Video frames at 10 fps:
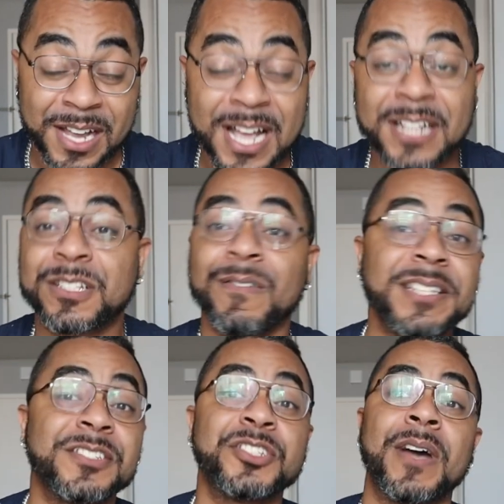
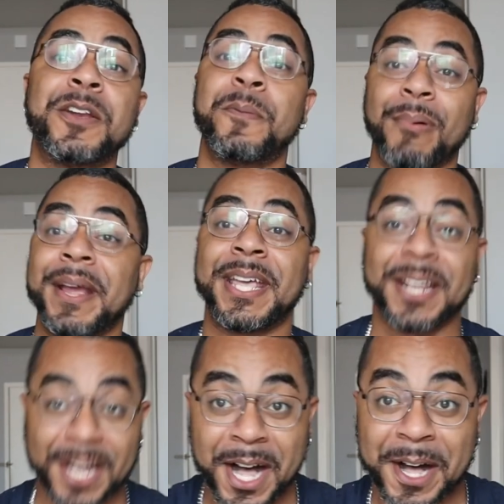Teresa's trying to break it
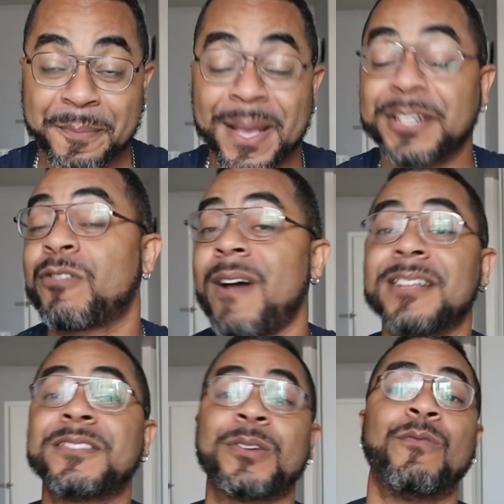up and the credits
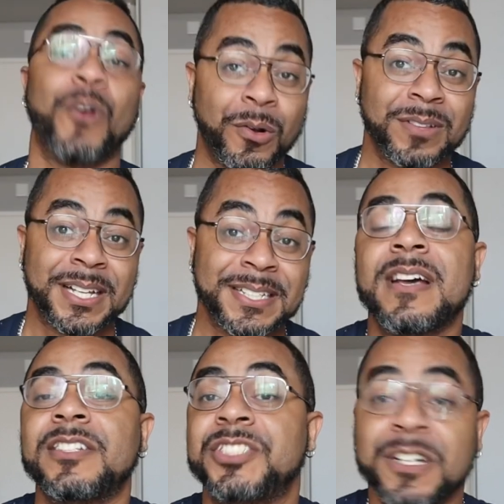are rolling.
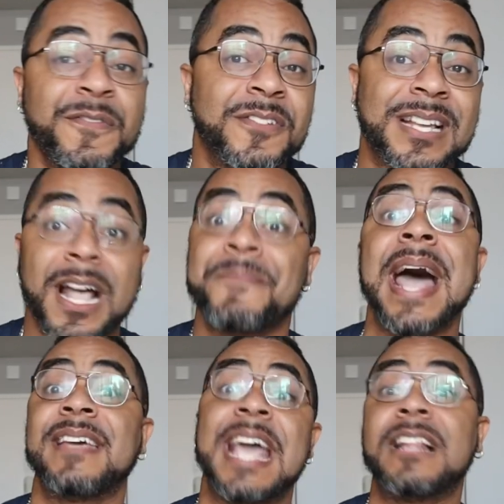Jennifer's like, I'm
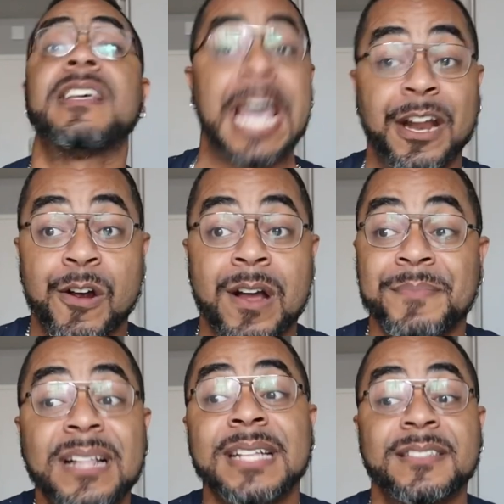not yelling at her, I'm yelling
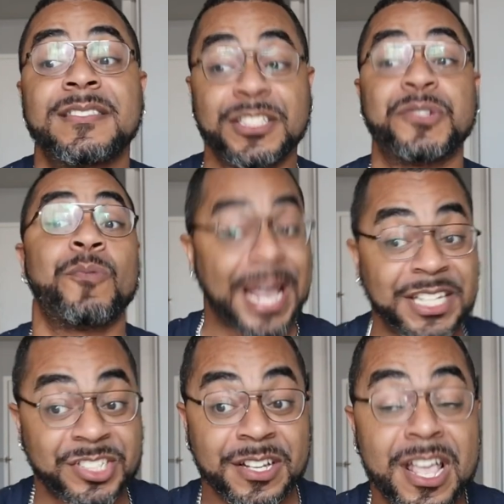at the situation.